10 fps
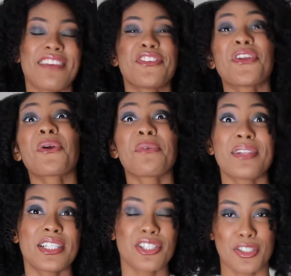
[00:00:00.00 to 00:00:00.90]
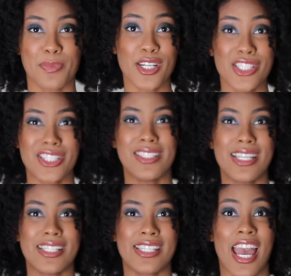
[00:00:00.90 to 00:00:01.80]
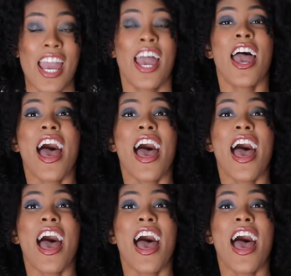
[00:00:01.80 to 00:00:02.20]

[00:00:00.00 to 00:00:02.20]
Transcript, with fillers: If you're a religious person, let's say,